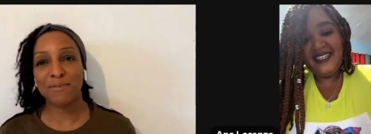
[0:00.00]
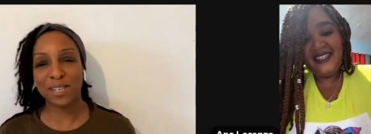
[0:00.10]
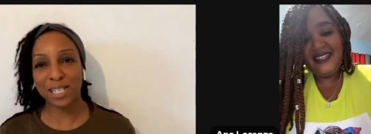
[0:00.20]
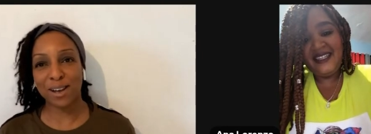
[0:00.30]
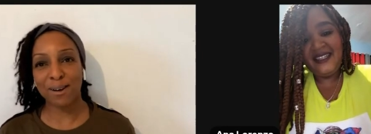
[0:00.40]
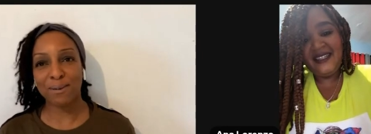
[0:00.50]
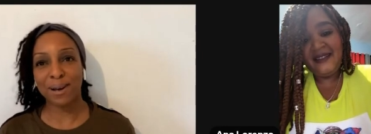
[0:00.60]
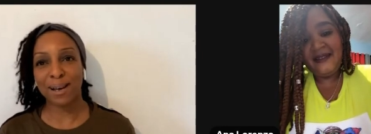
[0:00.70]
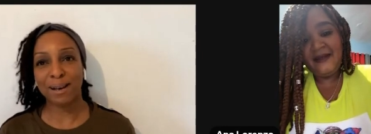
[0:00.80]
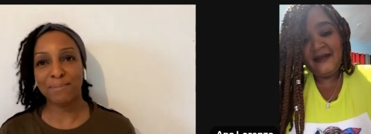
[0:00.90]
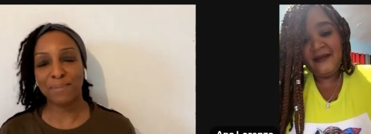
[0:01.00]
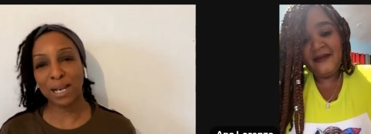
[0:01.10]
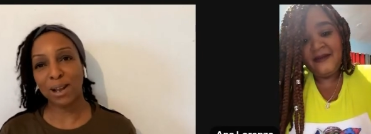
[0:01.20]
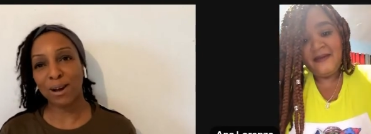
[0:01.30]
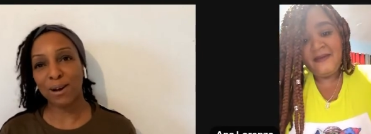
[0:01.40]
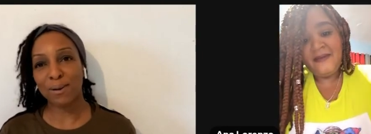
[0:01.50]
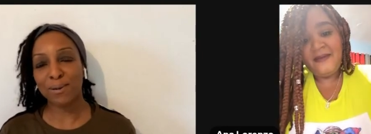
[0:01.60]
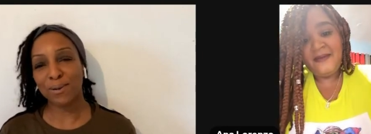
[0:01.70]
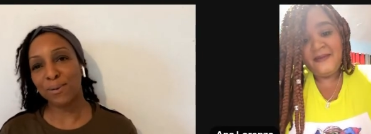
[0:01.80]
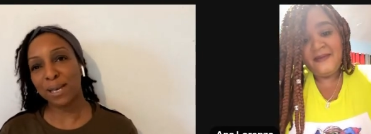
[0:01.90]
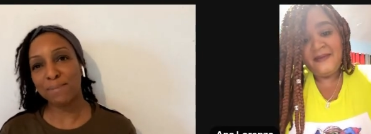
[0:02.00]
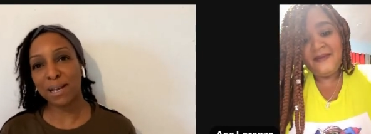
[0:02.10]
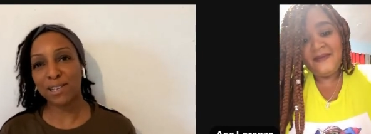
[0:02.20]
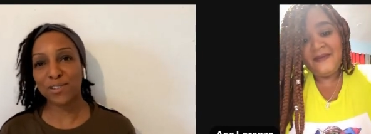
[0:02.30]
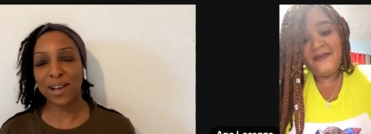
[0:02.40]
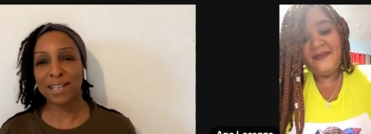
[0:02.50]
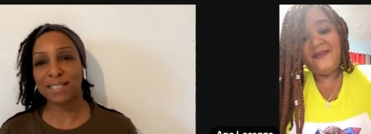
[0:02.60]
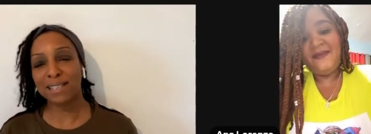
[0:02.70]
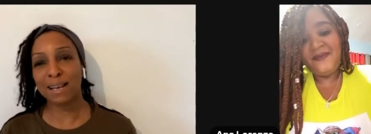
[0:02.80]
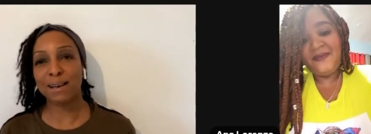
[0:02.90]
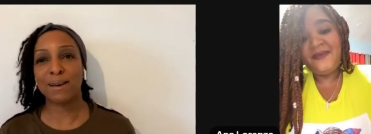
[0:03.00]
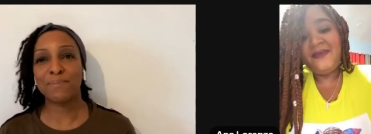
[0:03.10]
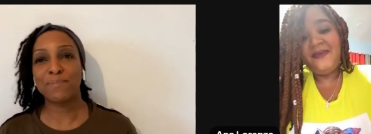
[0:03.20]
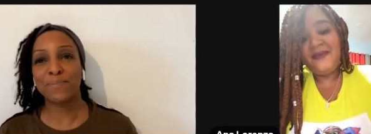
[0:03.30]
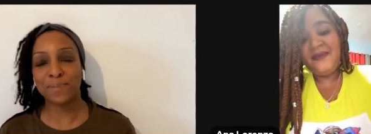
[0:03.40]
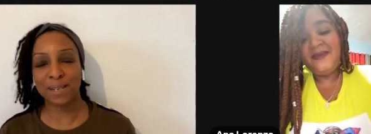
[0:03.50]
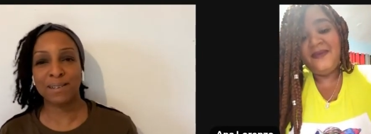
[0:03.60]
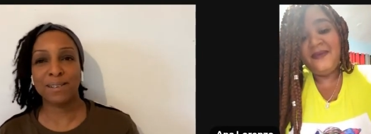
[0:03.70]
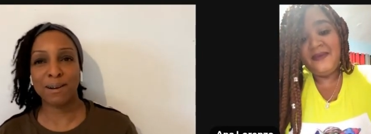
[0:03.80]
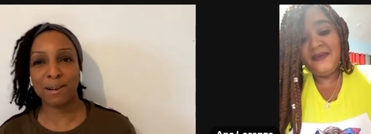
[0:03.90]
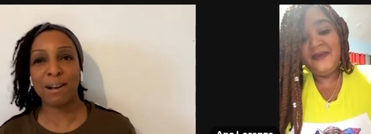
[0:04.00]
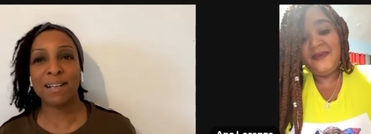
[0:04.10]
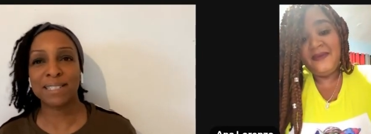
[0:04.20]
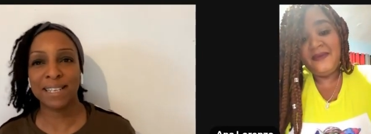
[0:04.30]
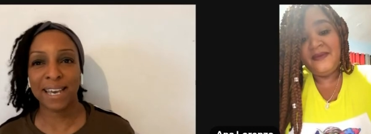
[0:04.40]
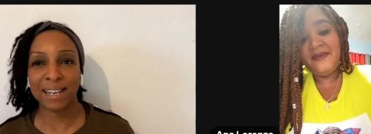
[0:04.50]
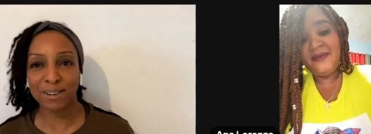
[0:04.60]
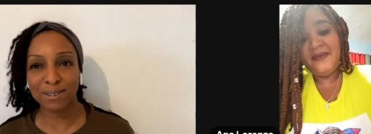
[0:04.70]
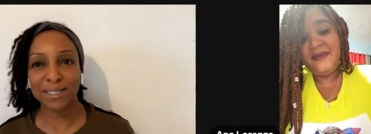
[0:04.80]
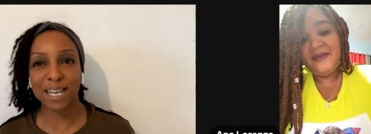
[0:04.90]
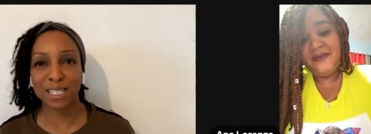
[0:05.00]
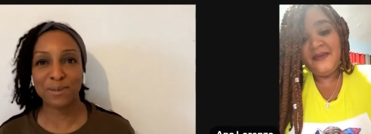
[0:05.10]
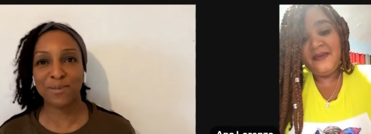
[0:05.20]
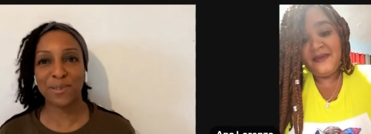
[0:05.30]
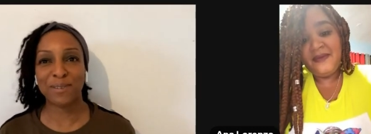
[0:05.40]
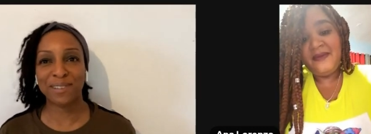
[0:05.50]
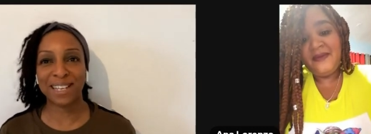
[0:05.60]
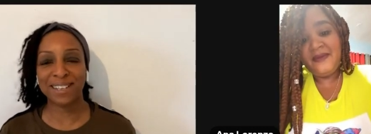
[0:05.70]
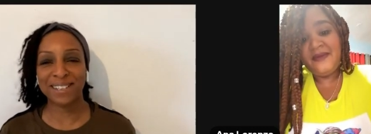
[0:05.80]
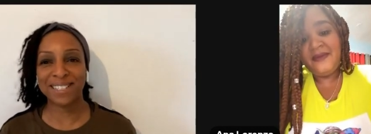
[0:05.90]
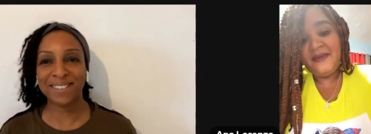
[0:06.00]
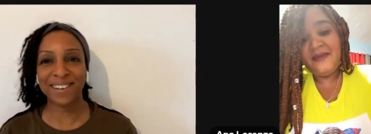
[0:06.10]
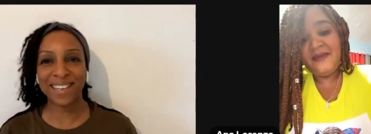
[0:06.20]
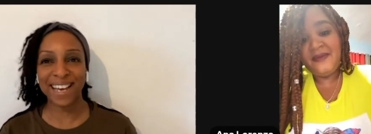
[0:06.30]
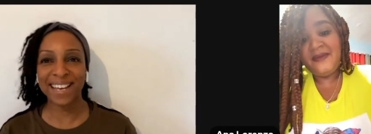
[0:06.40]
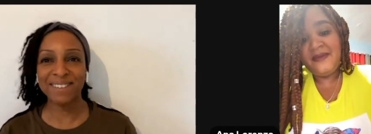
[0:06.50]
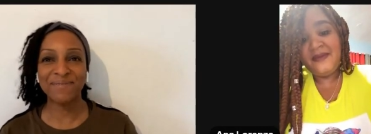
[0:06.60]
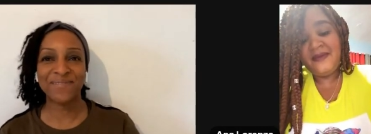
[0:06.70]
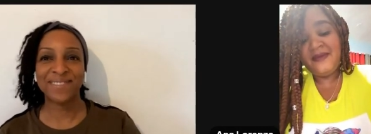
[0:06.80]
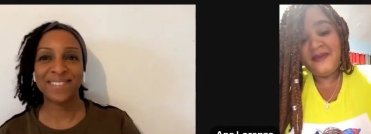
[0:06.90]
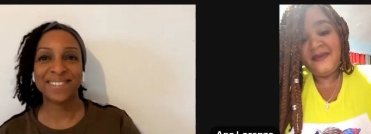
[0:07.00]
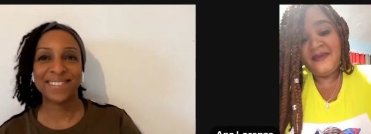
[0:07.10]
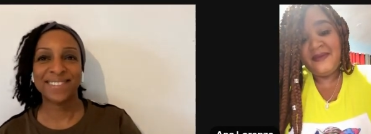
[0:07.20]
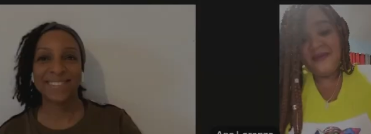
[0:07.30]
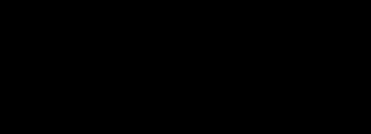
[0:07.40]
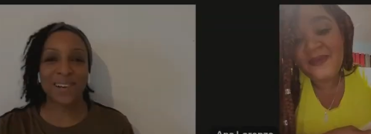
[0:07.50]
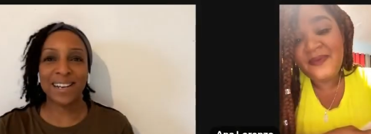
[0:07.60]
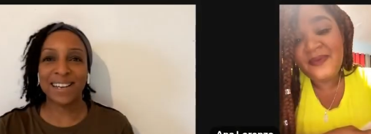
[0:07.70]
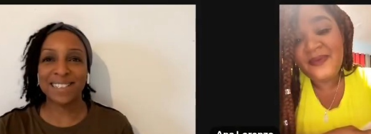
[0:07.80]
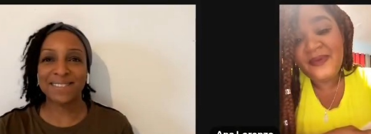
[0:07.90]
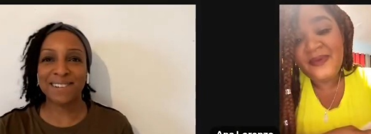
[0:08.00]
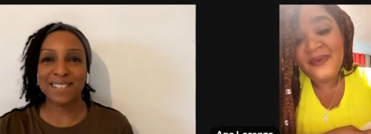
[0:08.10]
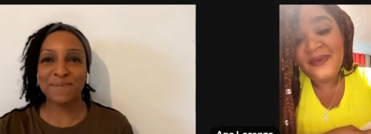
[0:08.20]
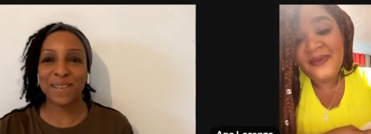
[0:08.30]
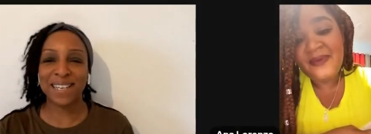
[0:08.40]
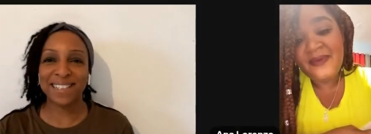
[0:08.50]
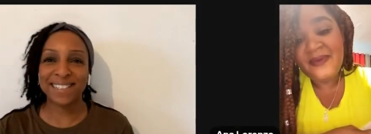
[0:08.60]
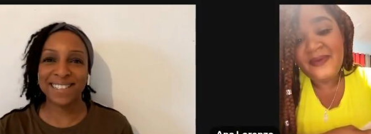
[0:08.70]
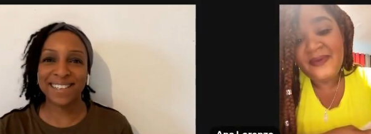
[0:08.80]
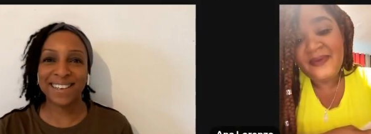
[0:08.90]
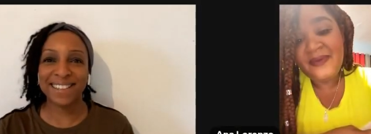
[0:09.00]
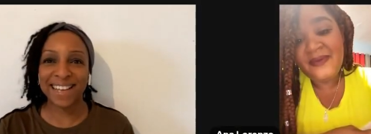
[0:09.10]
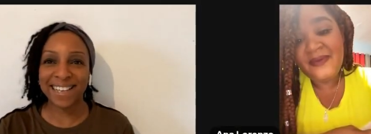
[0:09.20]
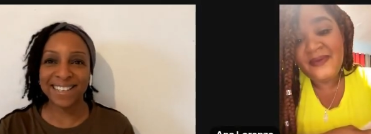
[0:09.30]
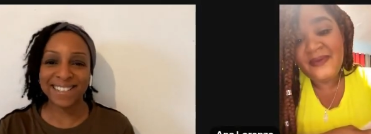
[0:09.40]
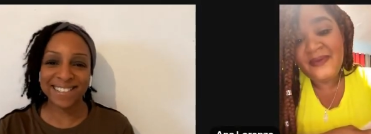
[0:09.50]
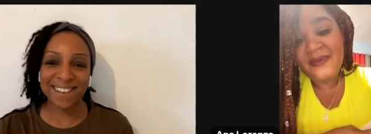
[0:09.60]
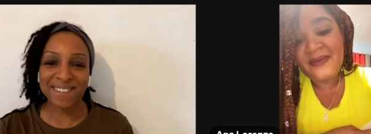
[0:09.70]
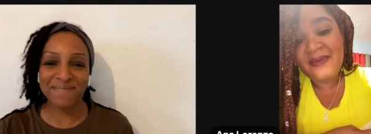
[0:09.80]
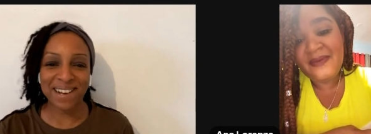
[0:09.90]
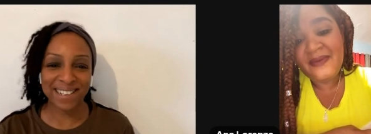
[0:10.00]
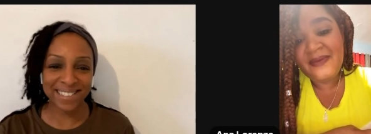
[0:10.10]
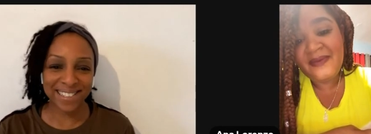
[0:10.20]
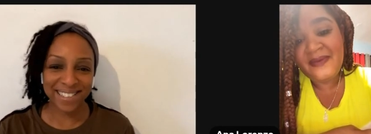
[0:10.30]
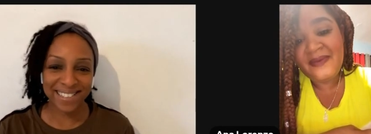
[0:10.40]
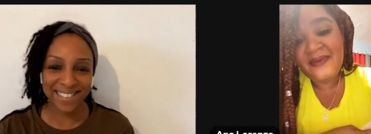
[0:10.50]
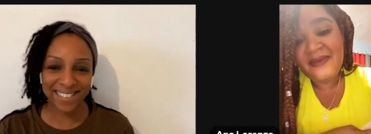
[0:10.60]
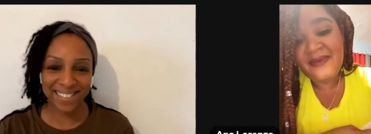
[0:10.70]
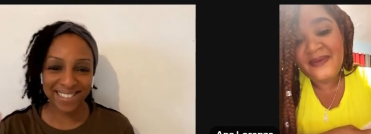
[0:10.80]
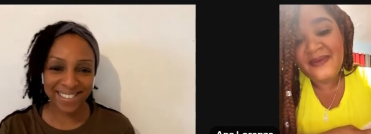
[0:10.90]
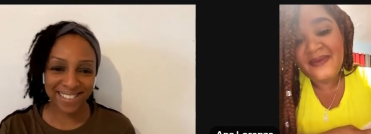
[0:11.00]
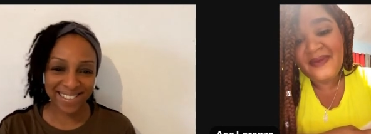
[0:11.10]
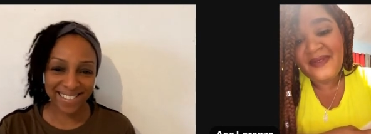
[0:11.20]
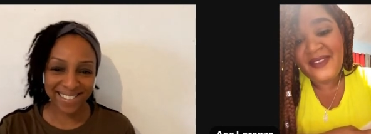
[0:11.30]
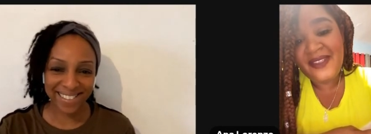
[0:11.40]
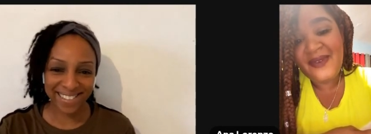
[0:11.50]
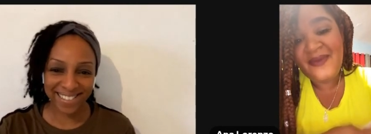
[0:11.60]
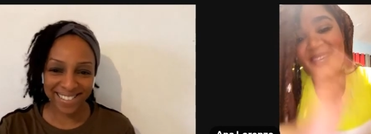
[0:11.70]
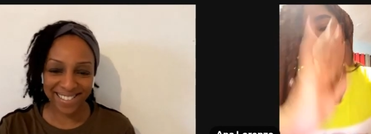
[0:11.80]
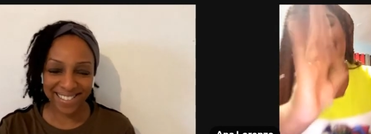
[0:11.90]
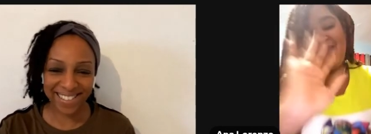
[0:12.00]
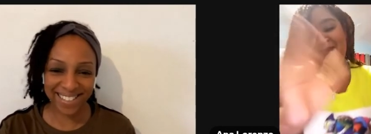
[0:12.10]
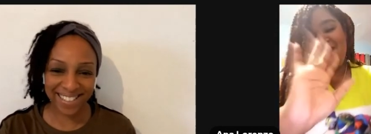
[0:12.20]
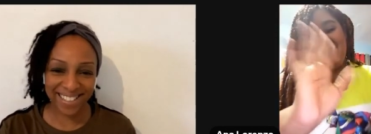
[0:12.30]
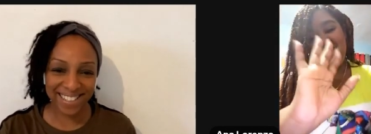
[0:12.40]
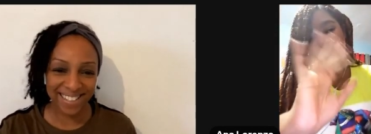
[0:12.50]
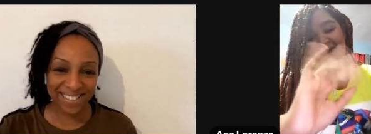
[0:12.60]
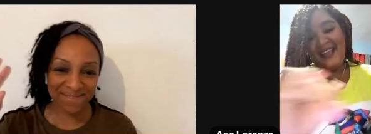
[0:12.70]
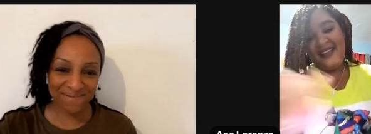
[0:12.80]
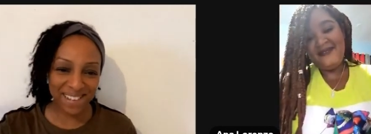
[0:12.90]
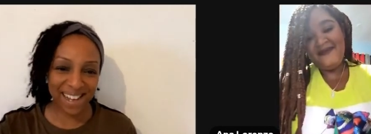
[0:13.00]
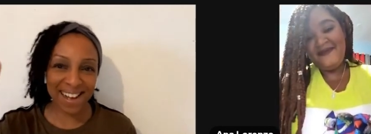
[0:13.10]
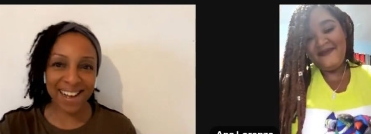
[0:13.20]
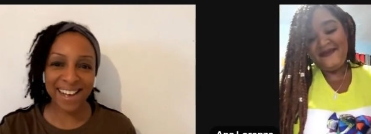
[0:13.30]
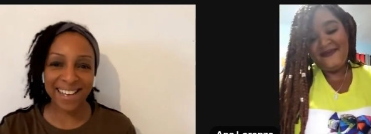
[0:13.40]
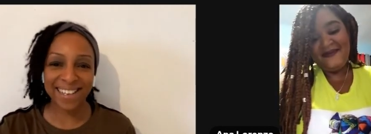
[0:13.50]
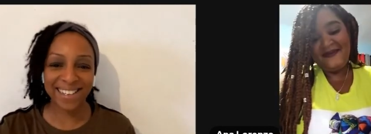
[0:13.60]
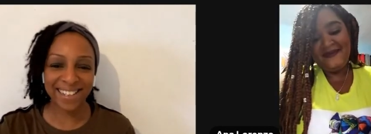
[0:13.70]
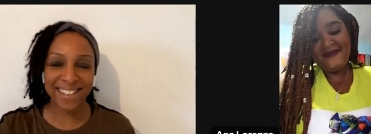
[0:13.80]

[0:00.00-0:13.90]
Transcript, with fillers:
Speaker 1: the video um, below, your email address, so that um, you know clients can get in contact with you if they need to. Okay, brilliant. Great speaking to you. Thank you so much. You're welcome. Bye.